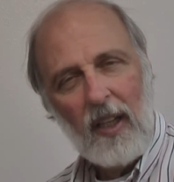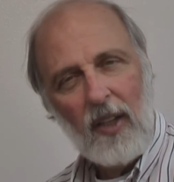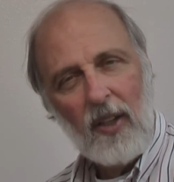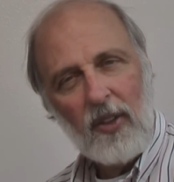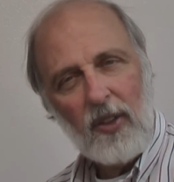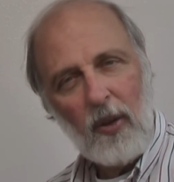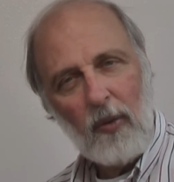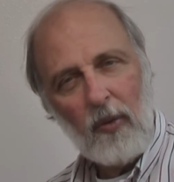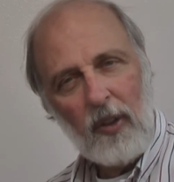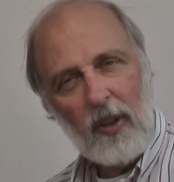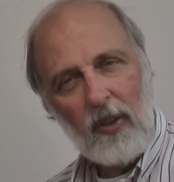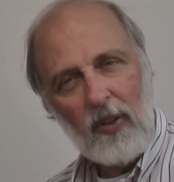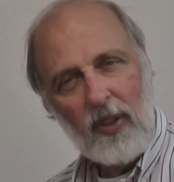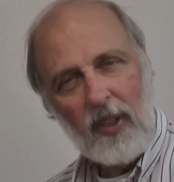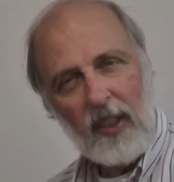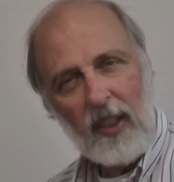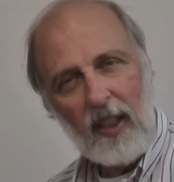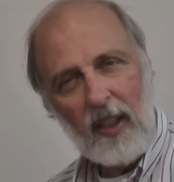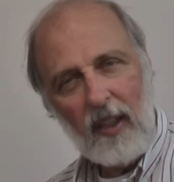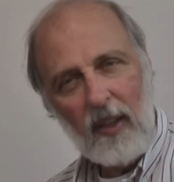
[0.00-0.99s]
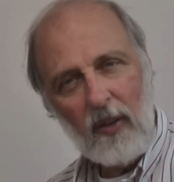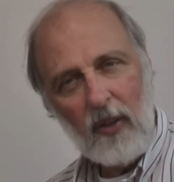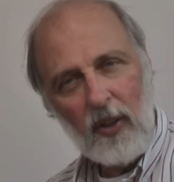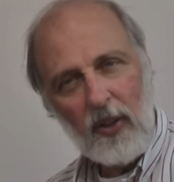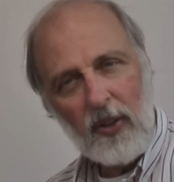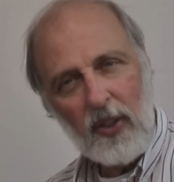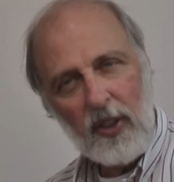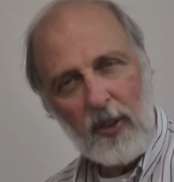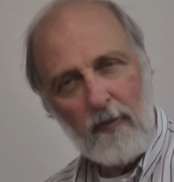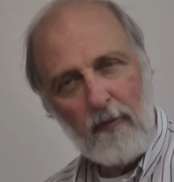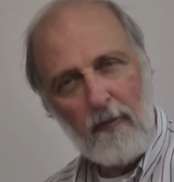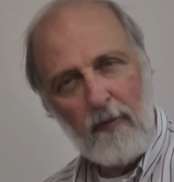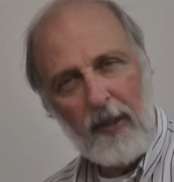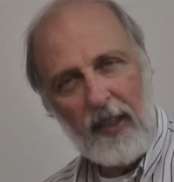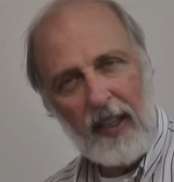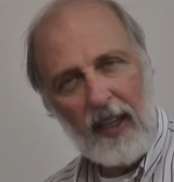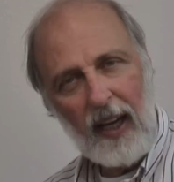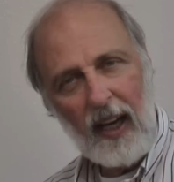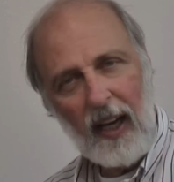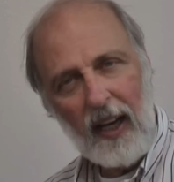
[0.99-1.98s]
So what you see here is this
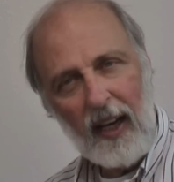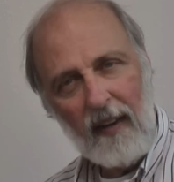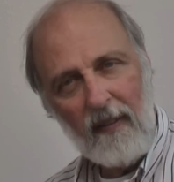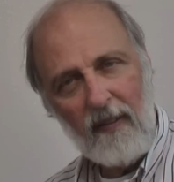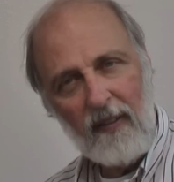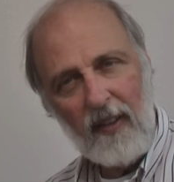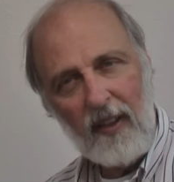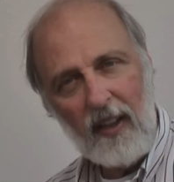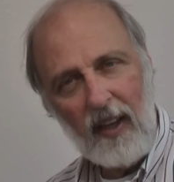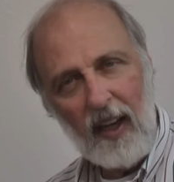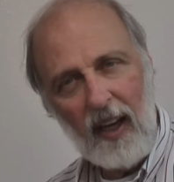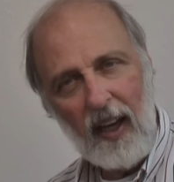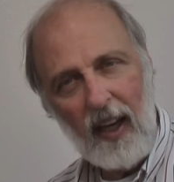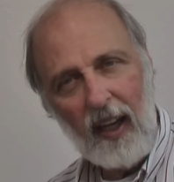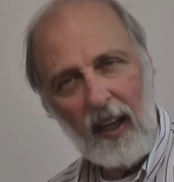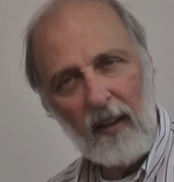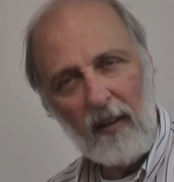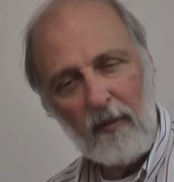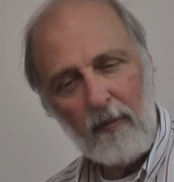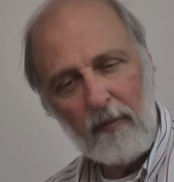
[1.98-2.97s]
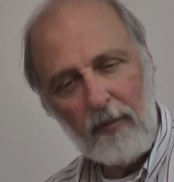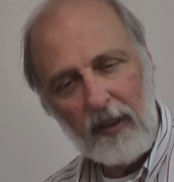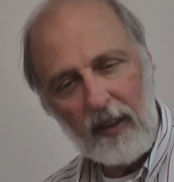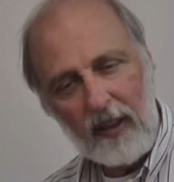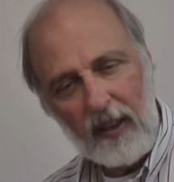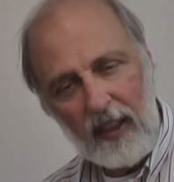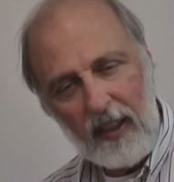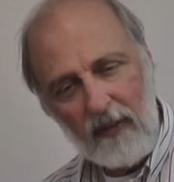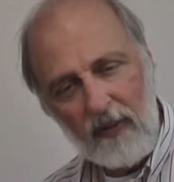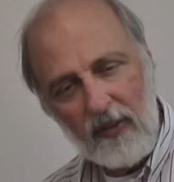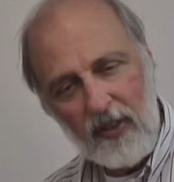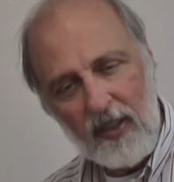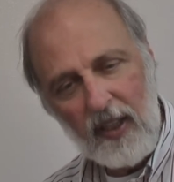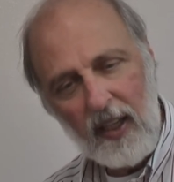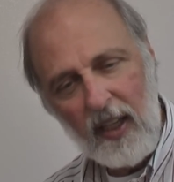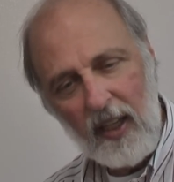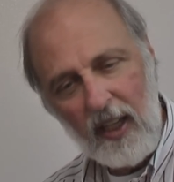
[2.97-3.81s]
BIVA, beliefs,